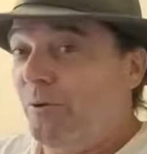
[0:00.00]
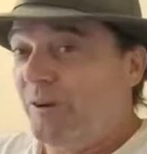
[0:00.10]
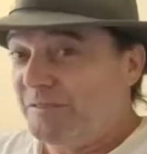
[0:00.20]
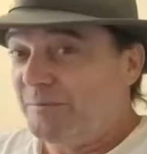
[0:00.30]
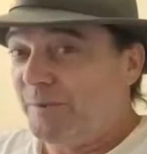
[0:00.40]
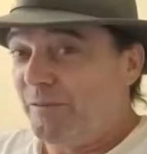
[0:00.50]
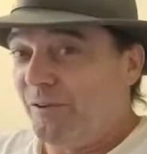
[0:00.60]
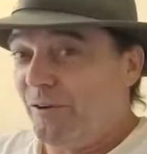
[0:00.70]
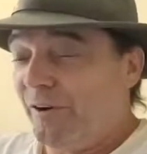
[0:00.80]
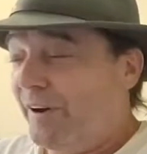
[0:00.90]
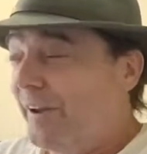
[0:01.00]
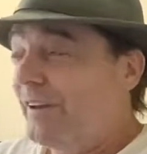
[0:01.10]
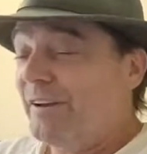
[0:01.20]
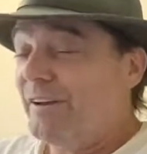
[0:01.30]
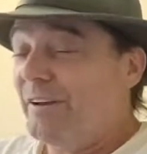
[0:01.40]
once before.
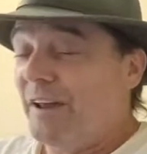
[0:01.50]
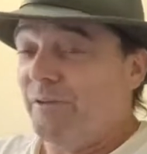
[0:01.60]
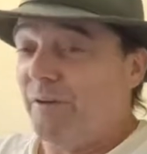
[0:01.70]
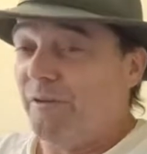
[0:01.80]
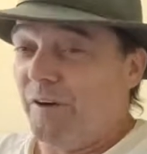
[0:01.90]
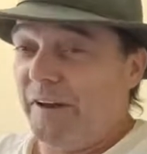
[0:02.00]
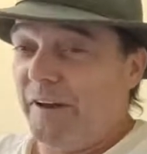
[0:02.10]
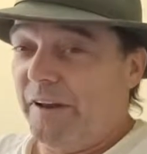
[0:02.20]
Never fun.